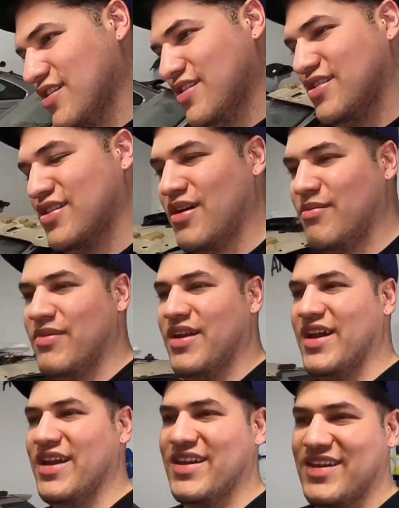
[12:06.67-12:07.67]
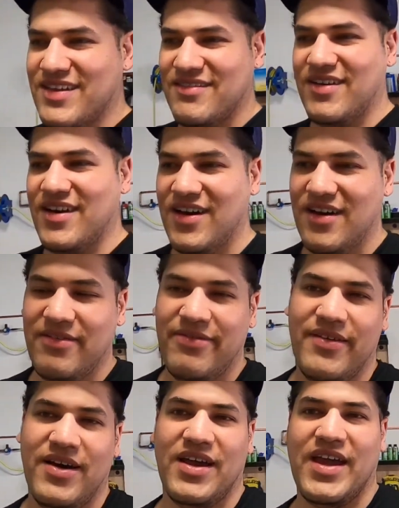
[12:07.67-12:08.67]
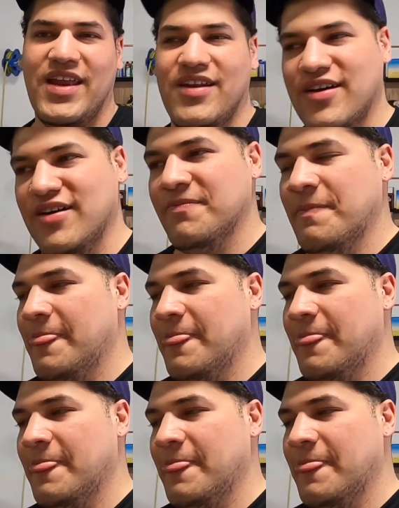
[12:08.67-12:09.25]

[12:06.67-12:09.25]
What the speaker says: So I'm like, oh, fuck, I know.